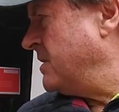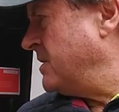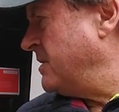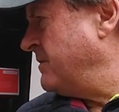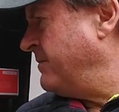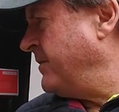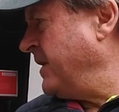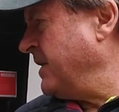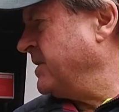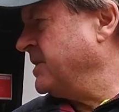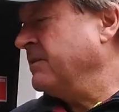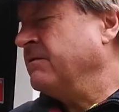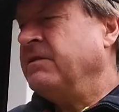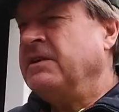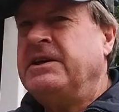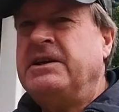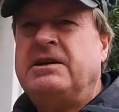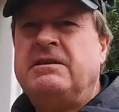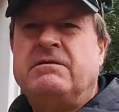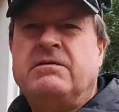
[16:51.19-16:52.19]

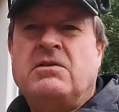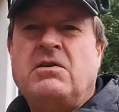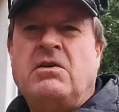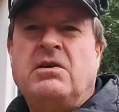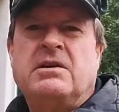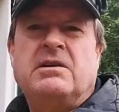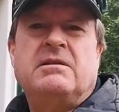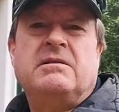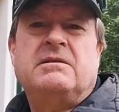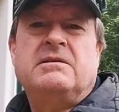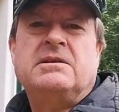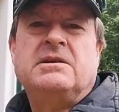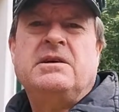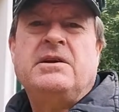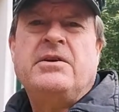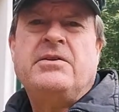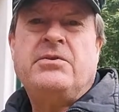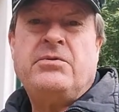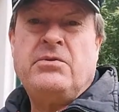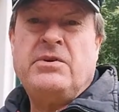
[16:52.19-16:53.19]
effectively you've got
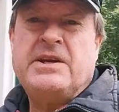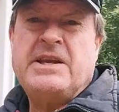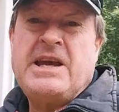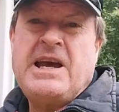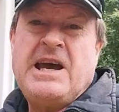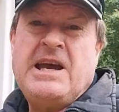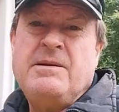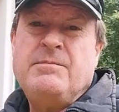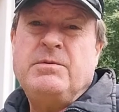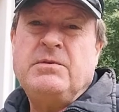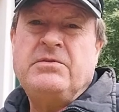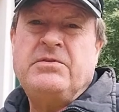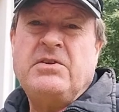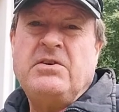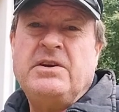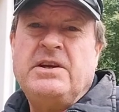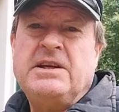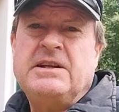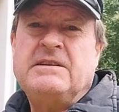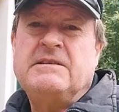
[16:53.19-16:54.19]
3 cables
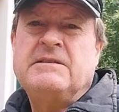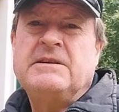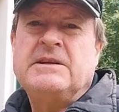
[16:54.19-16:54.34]
on it,